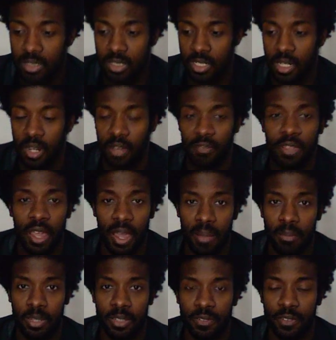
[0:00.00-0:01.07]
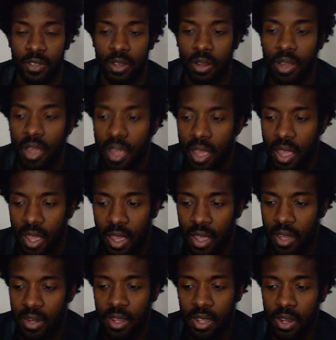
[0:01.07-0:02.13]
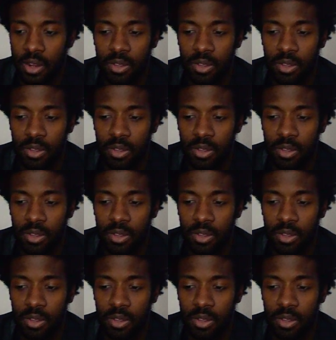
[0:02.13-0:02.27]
loved the atmosphere. And here,